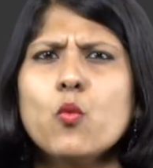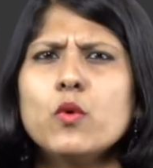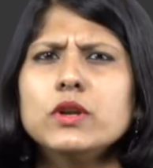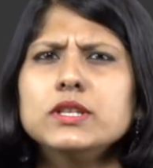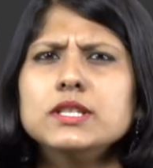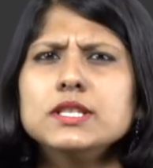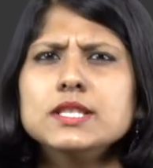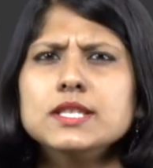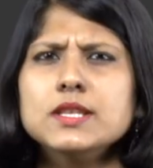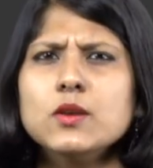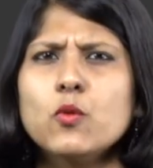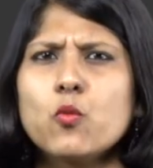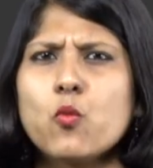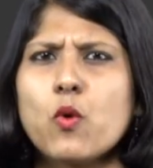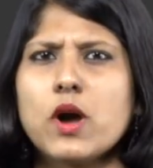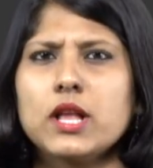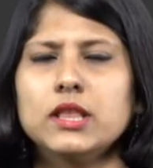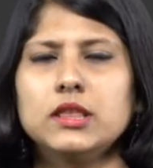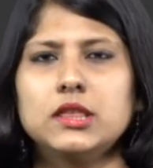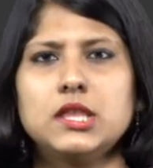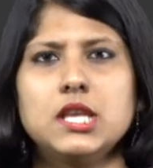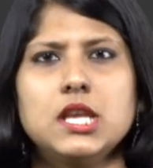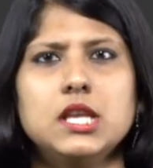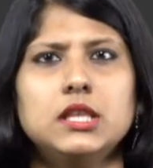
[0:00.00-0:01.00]
what is the
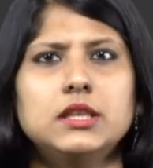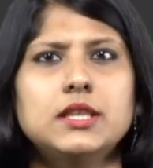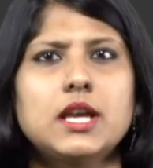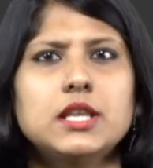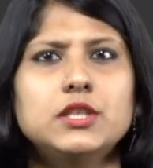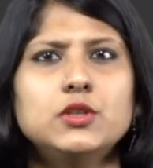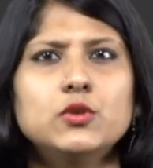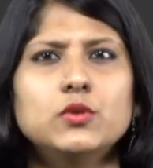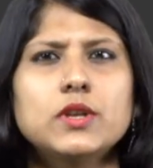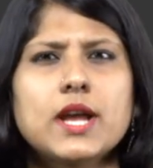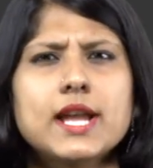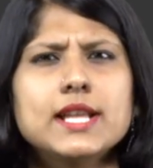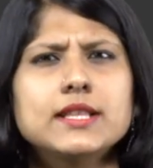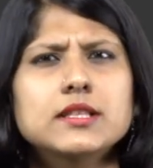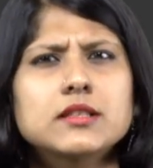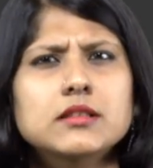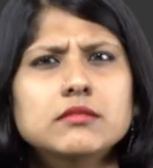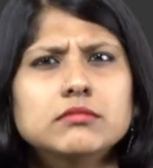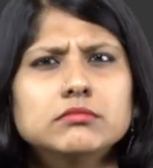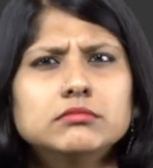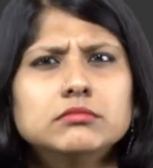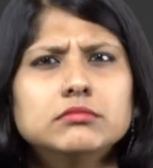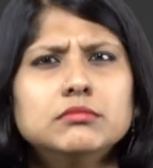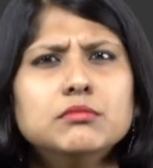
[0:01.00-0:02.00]
one thing that
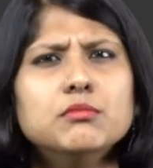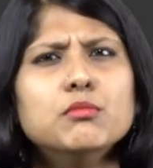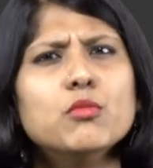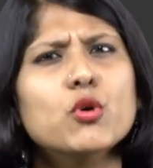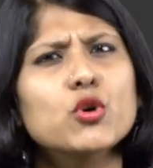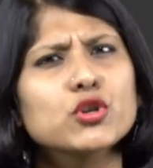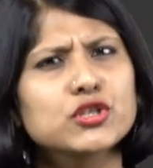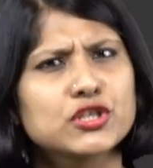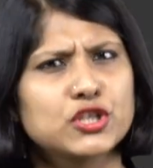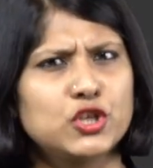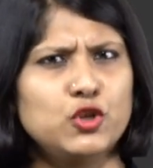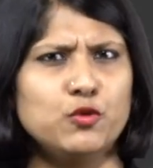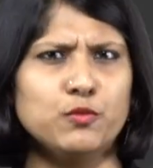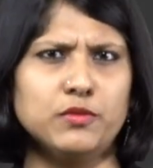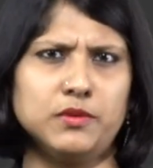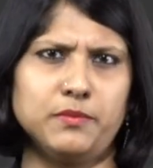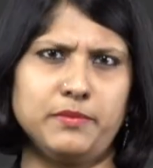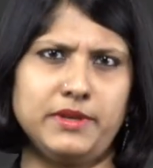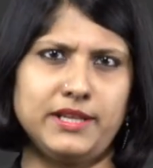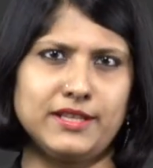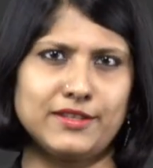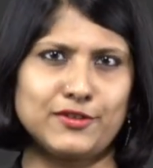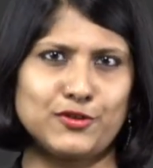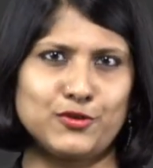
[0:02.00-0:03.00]
unites most human
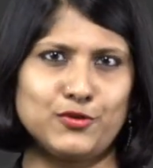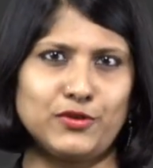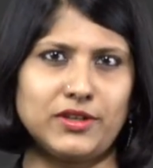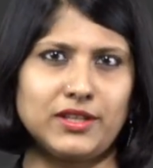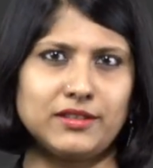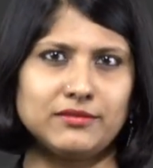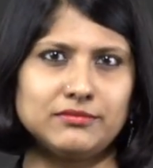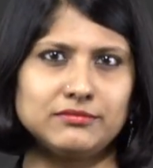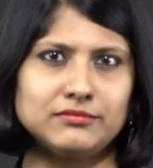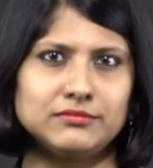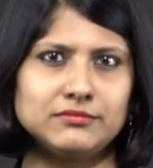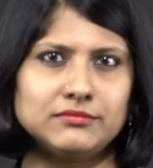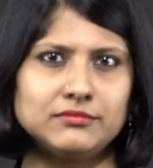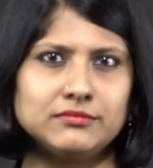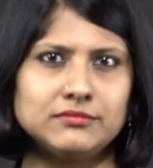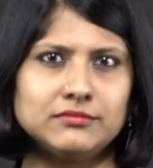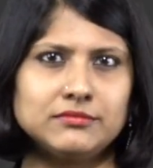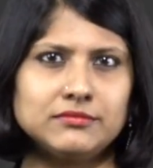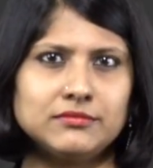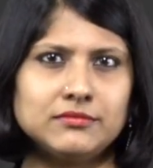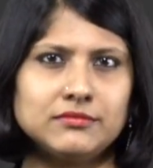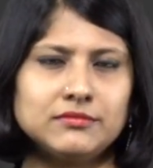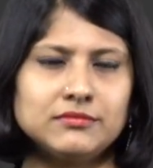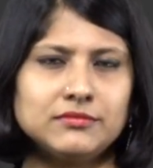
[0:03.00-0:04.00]
beings today?
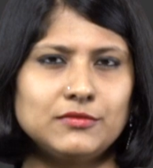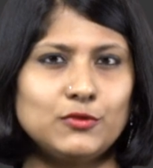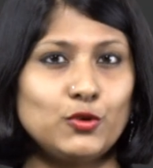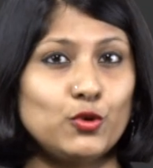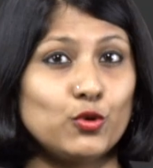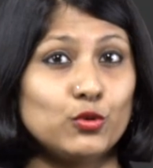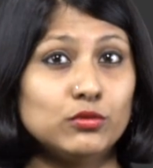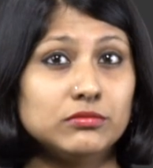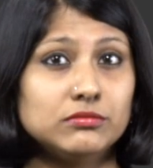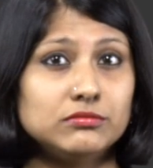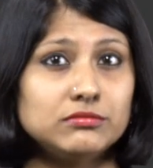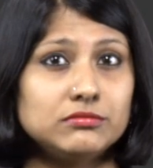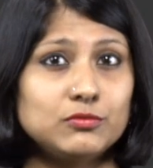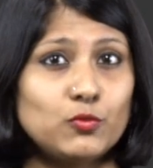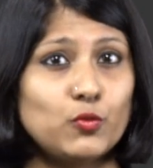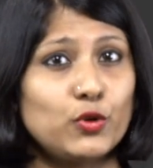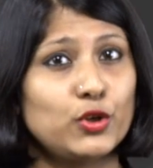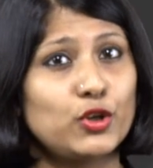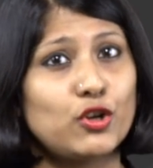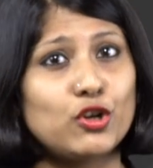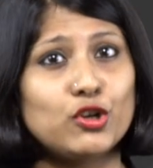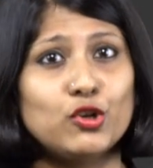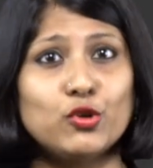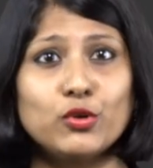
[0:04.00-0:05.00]
No, we're
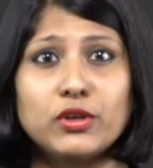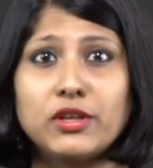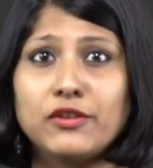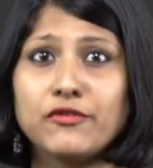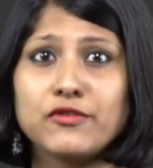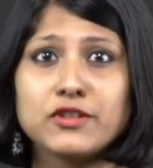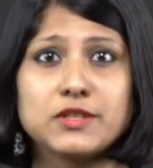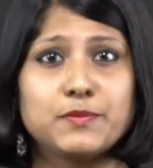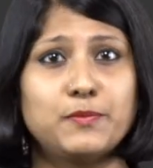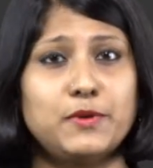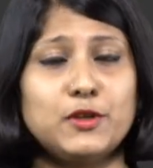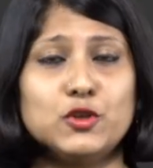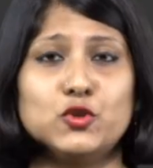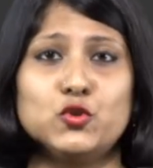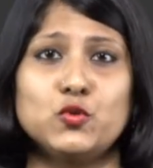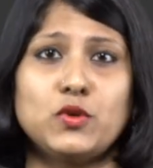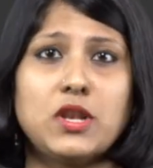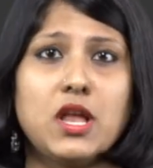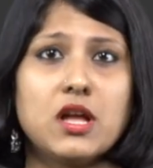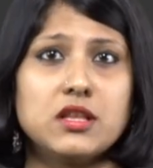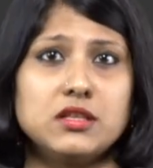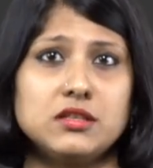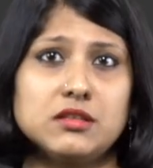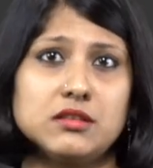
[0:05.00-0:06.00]
not looking for
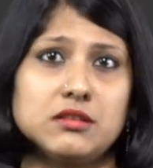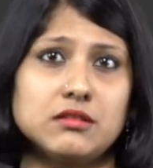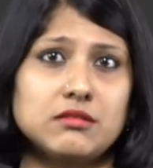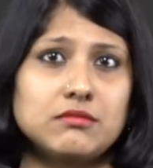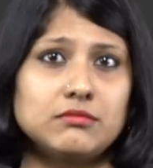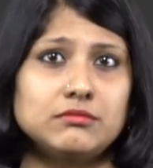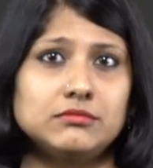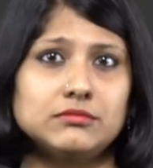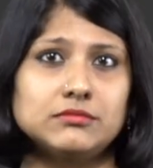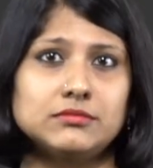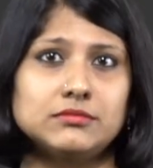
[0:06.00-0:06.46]
spiritual answers.